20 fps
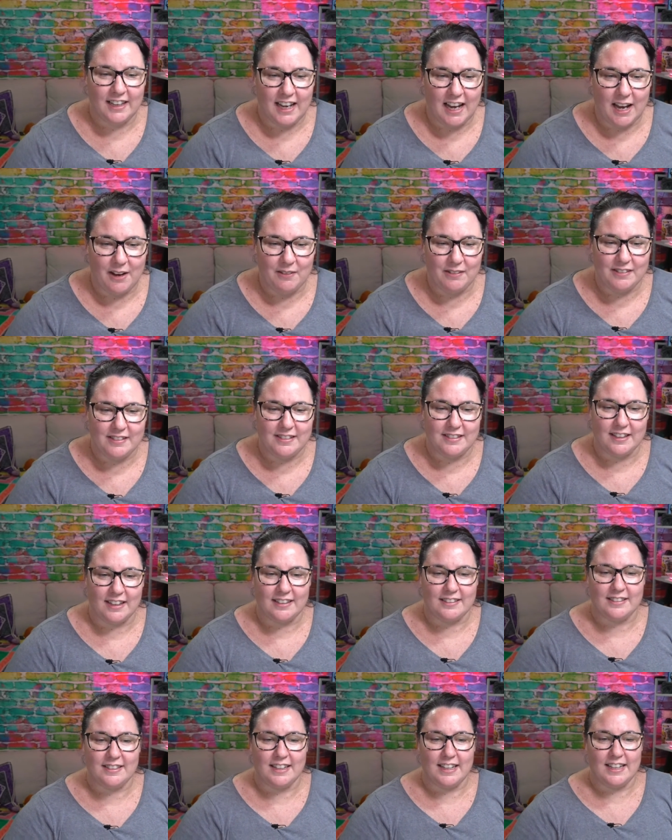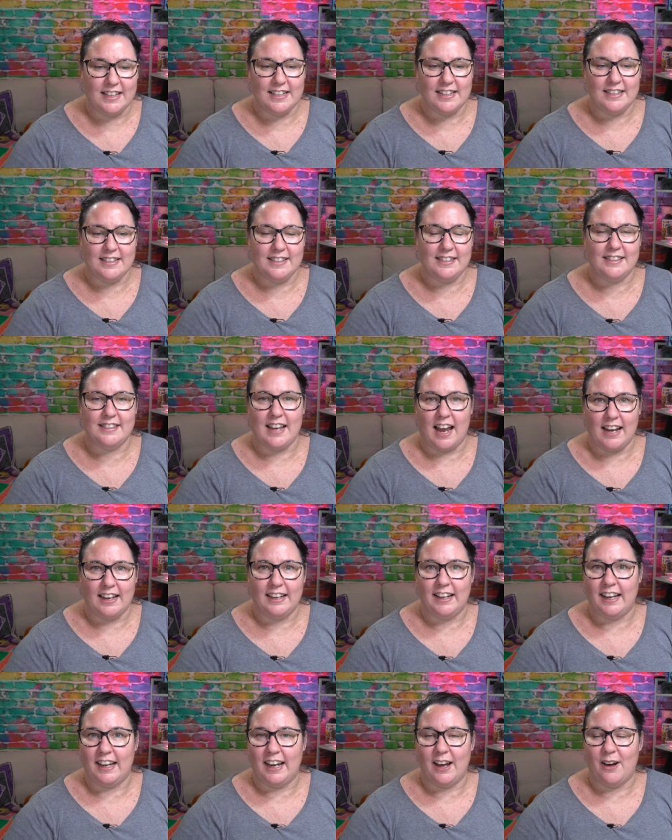It was just
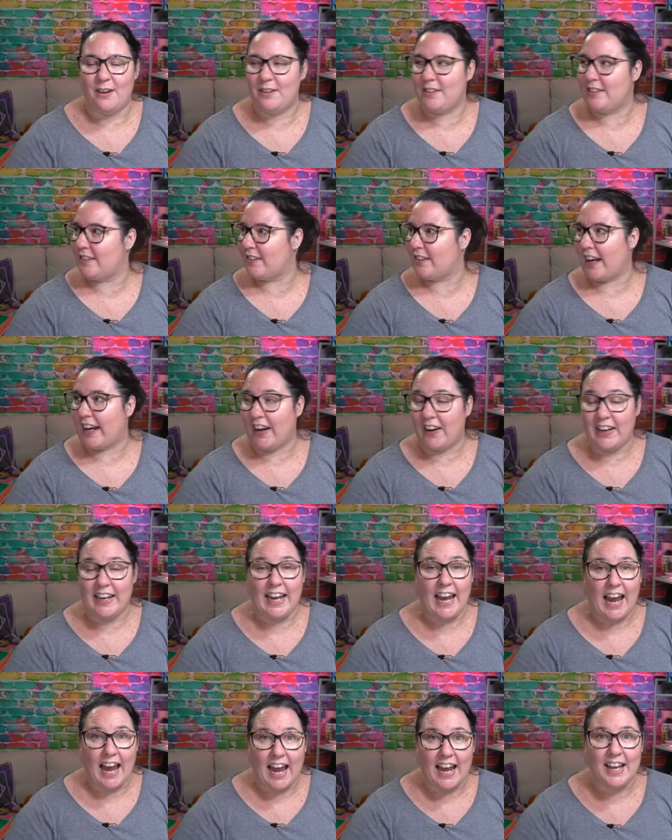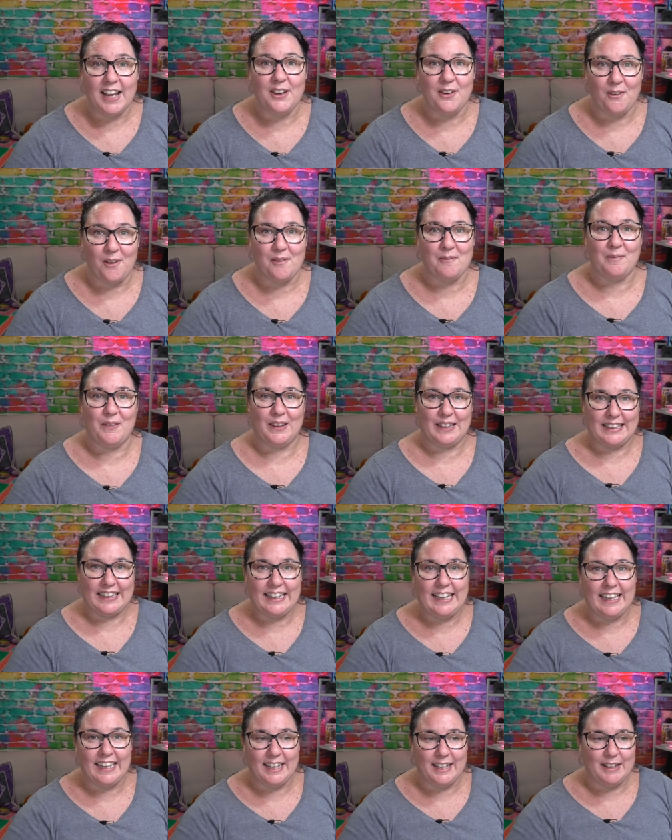insanity. I was like, I cannot
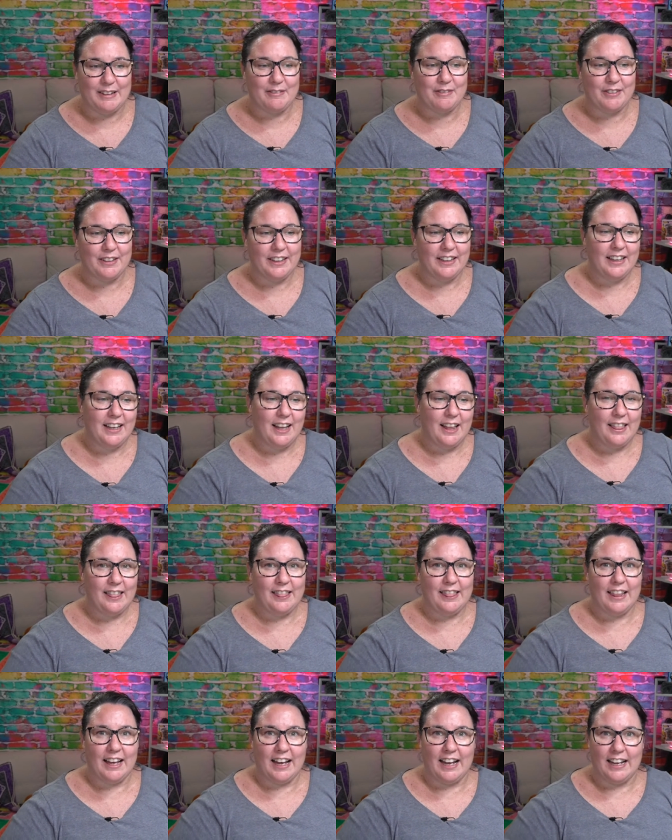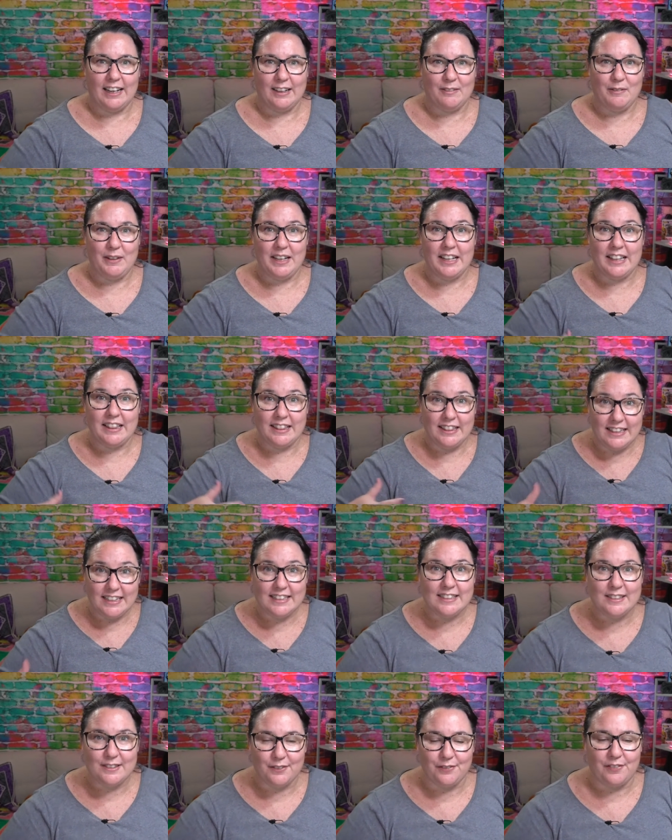believe that we are
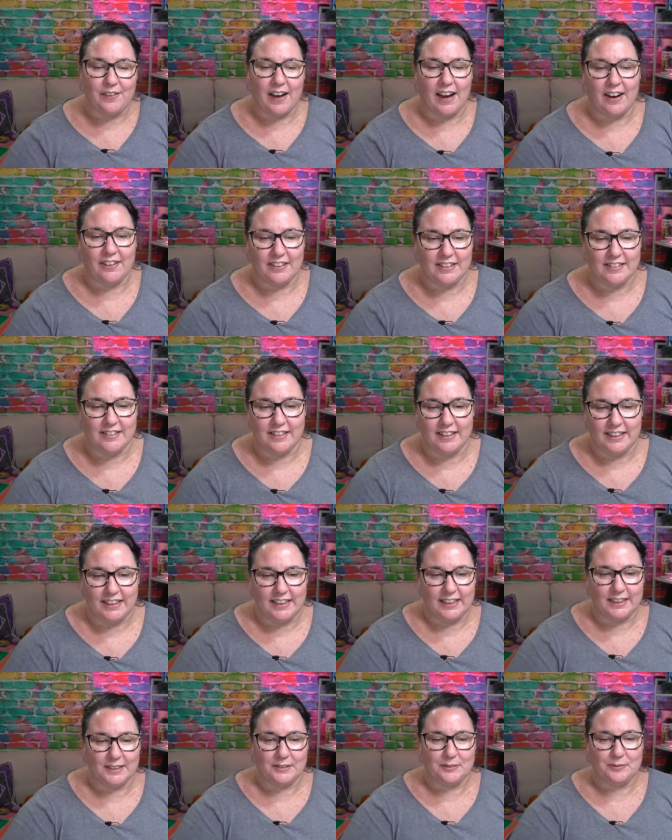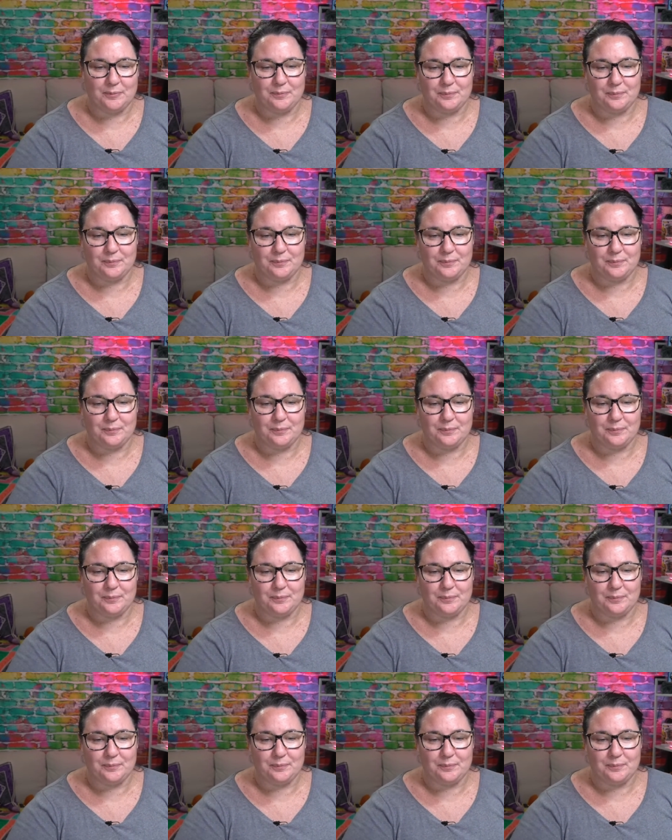this far into the year.